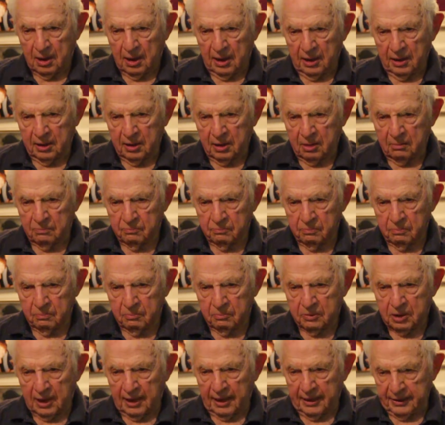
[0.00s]
And
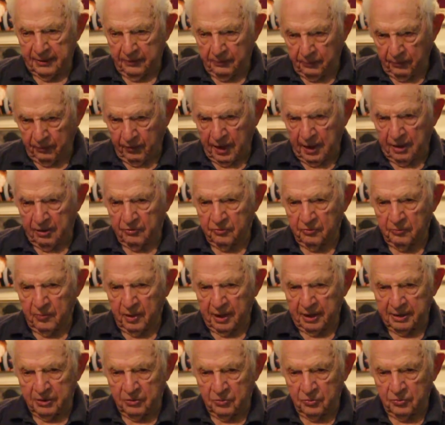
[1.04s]
I'm kind of proud of
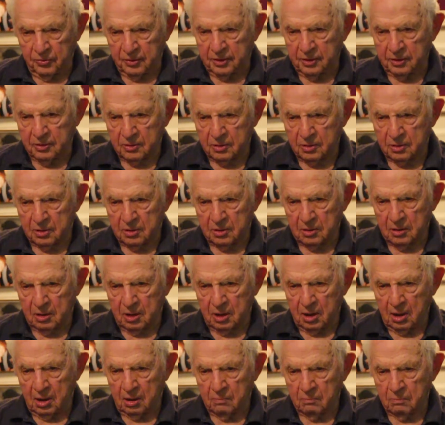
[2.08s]
my daughters,
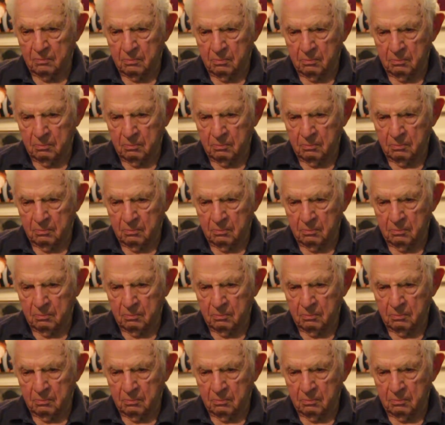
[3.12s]
but